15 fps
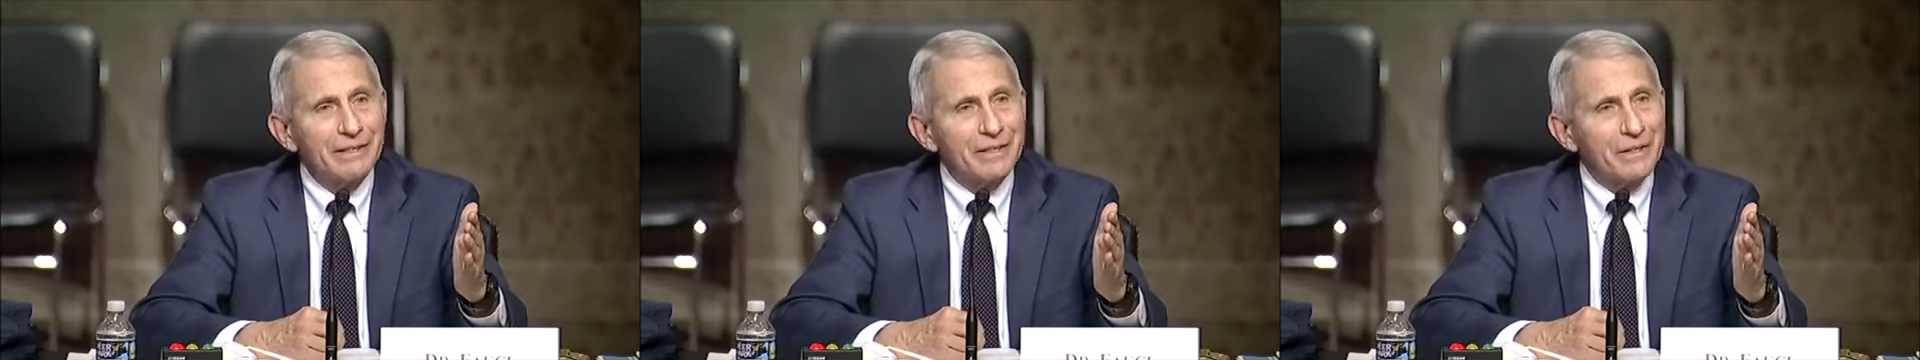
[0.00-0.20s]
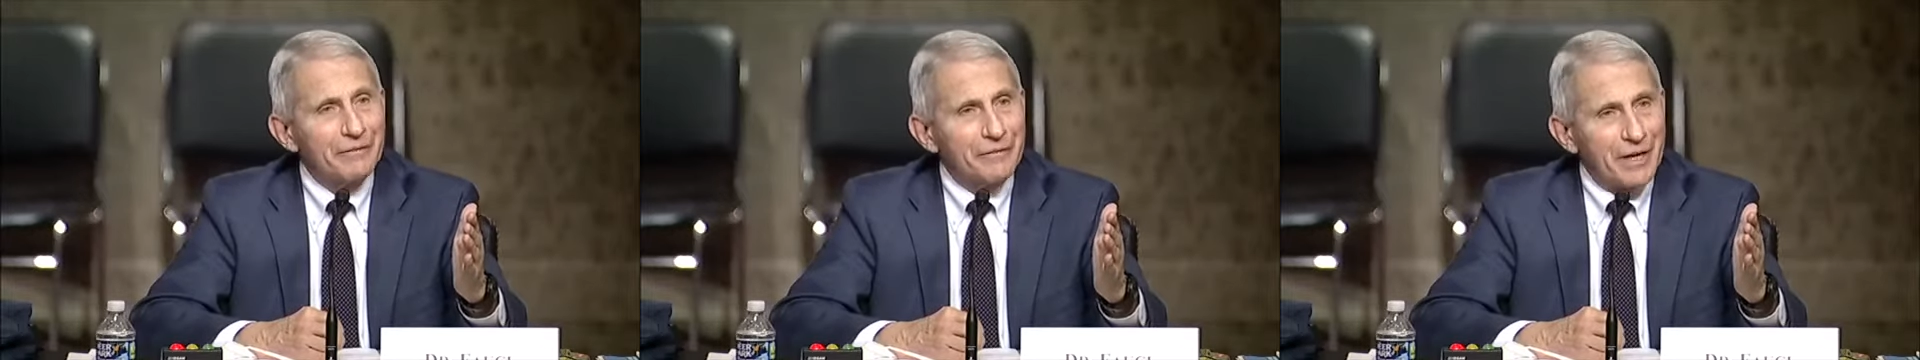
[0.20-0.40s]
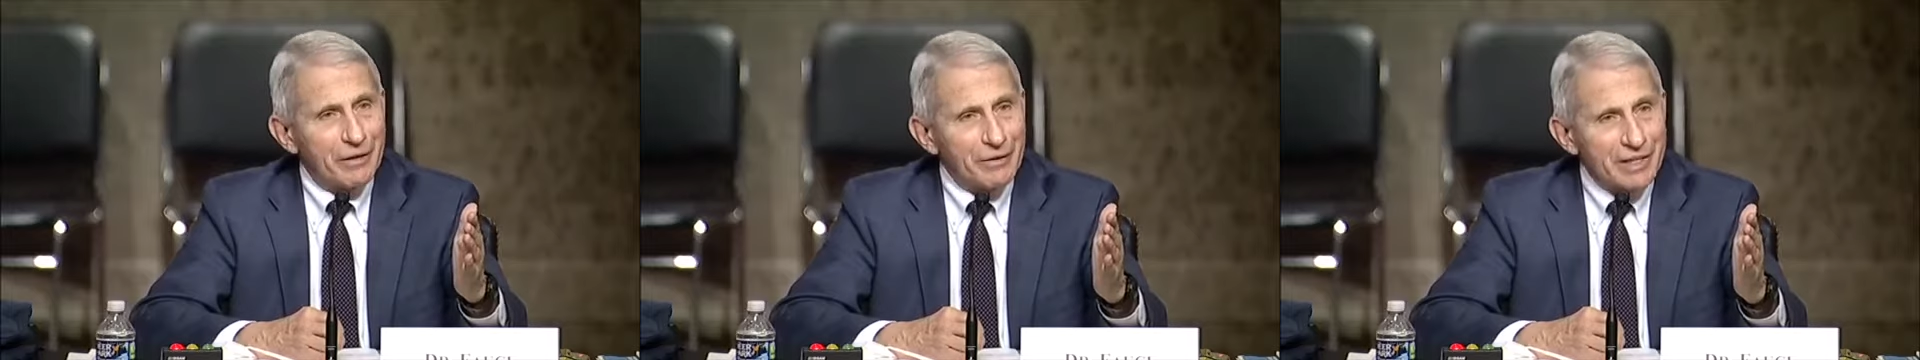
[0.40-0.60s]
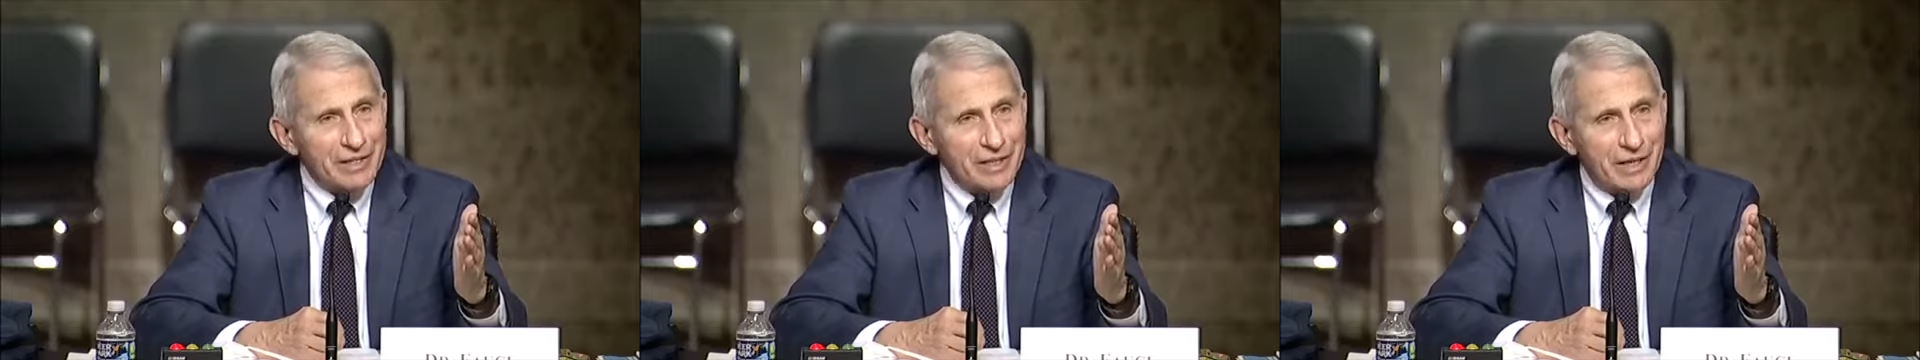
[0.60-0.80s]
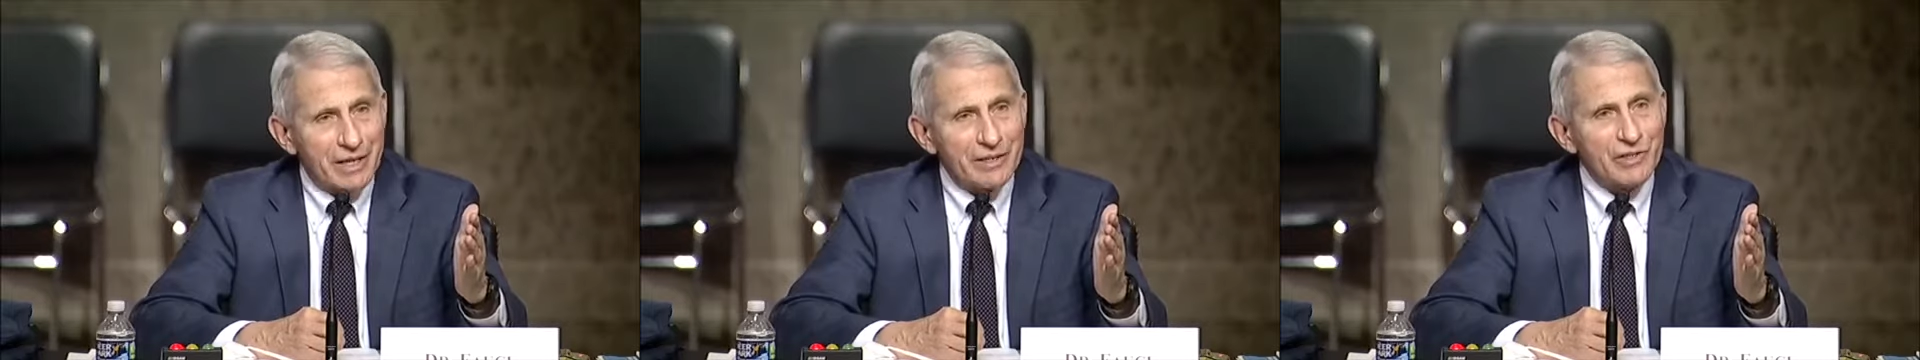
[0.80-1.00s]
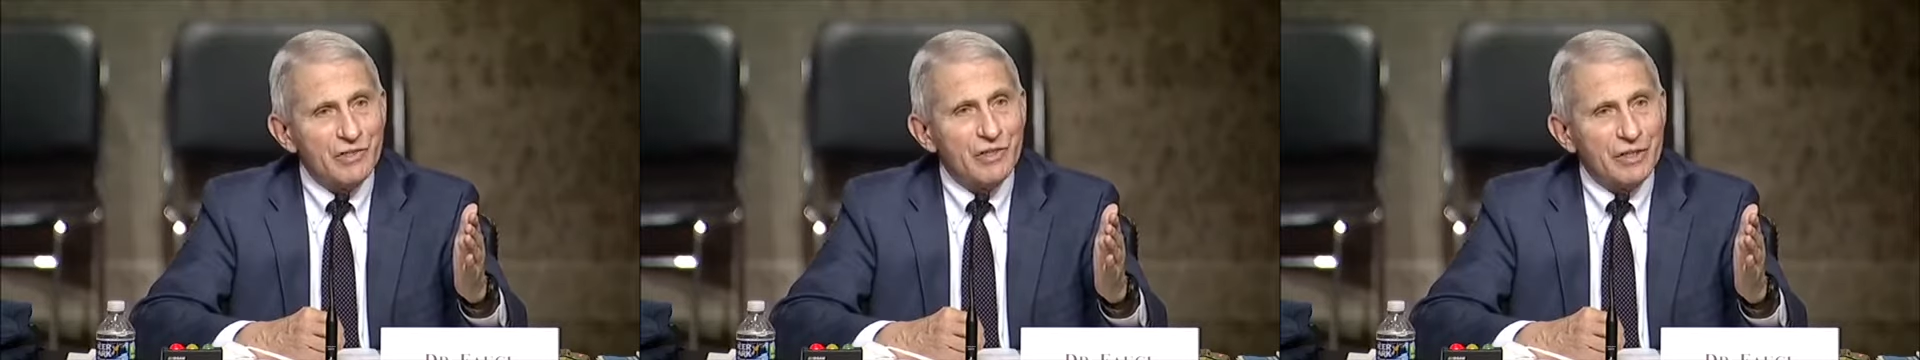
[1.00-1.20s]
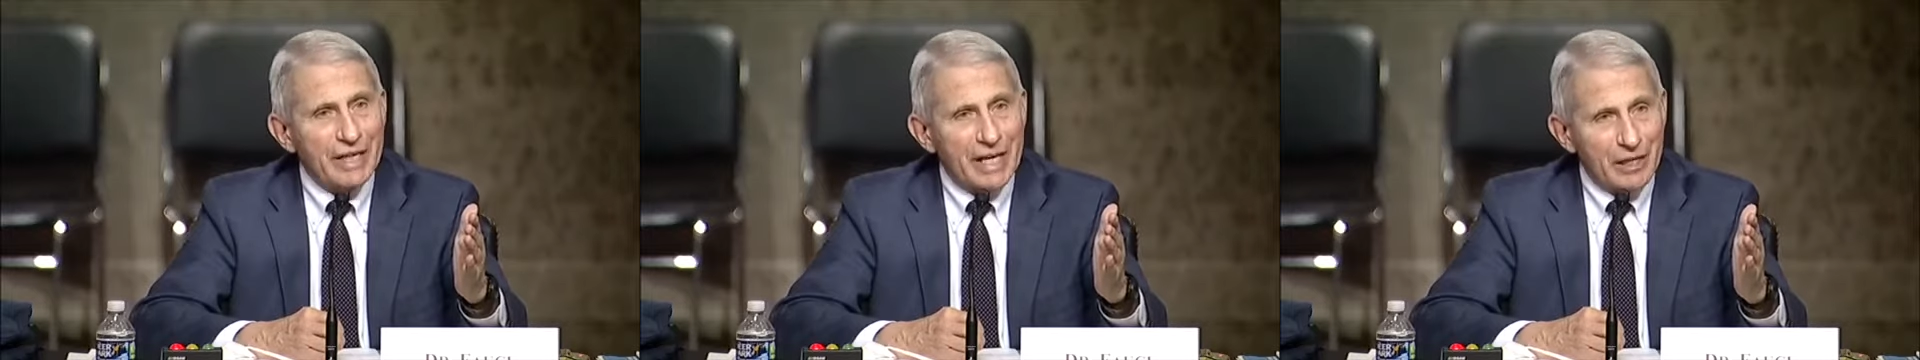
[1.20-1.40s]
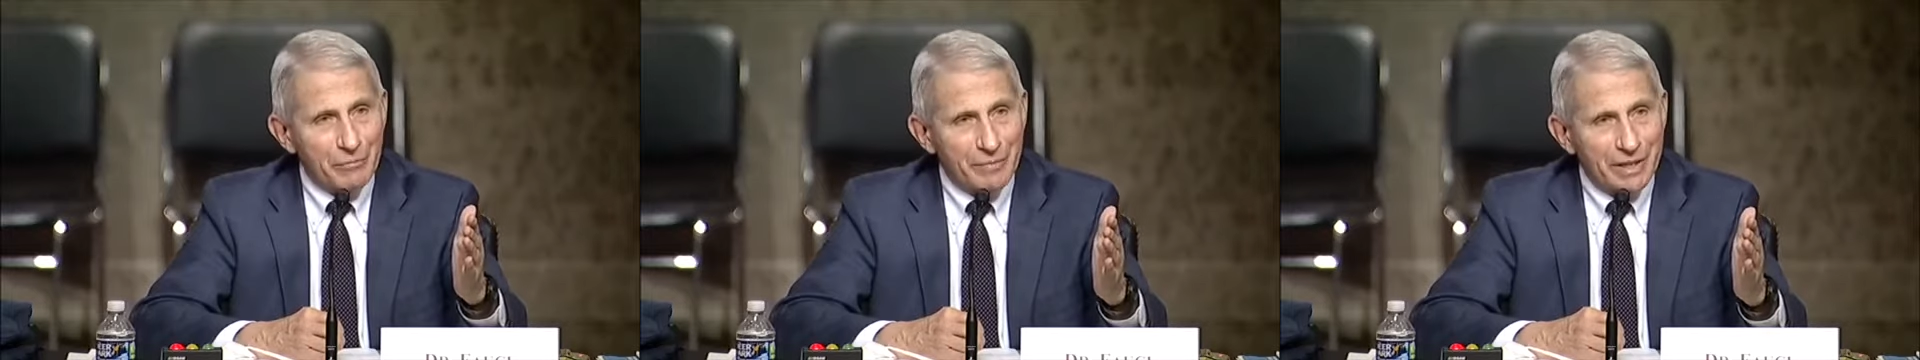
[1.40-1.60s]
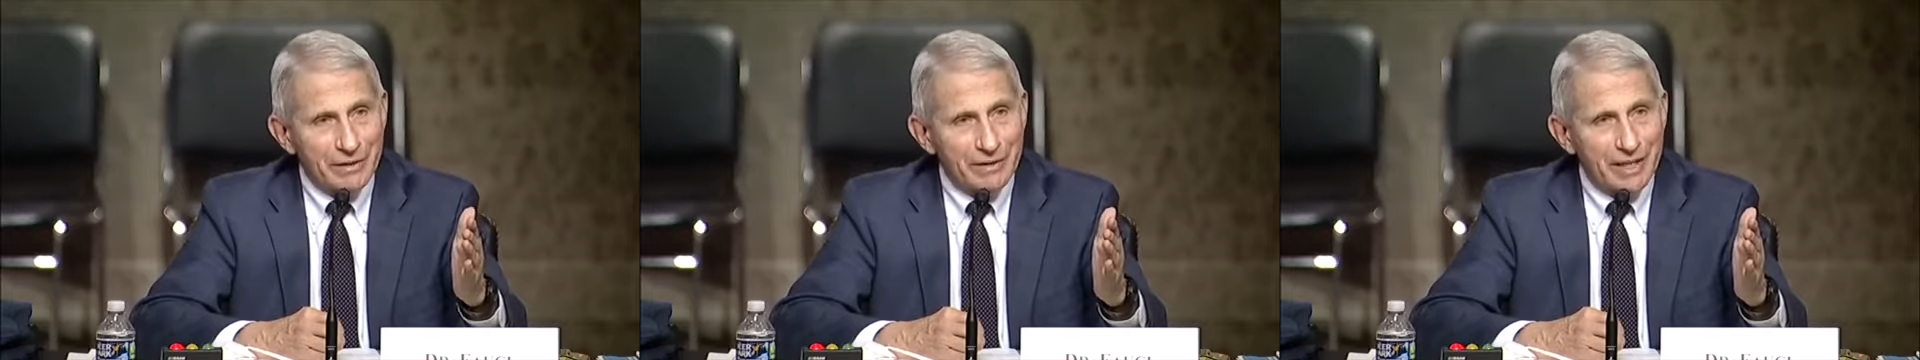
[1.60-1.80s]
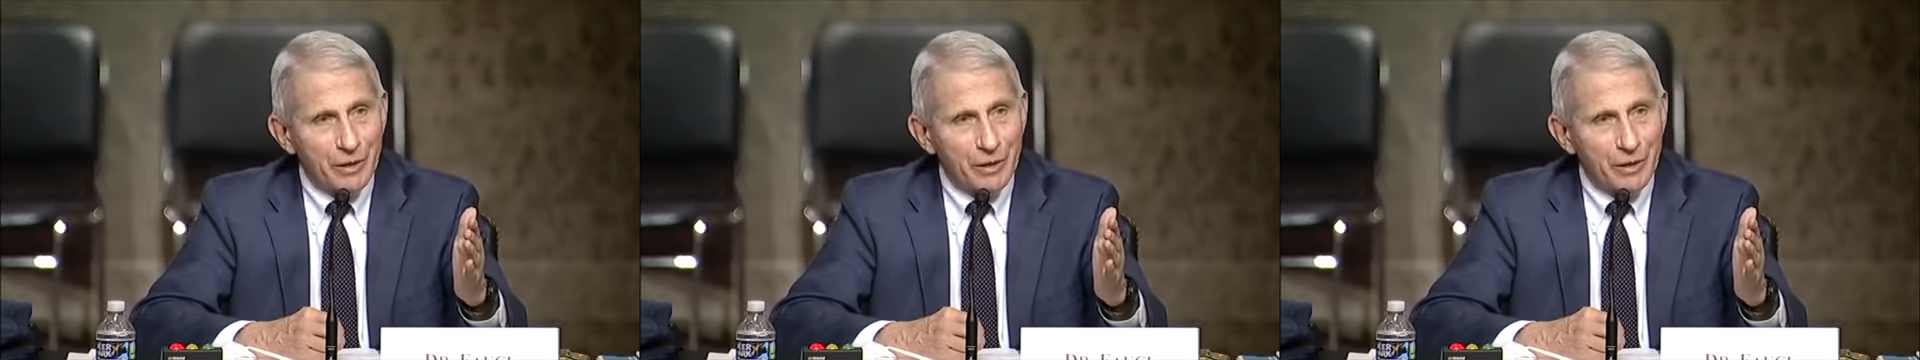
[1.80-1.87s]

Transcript: the Veritas statement?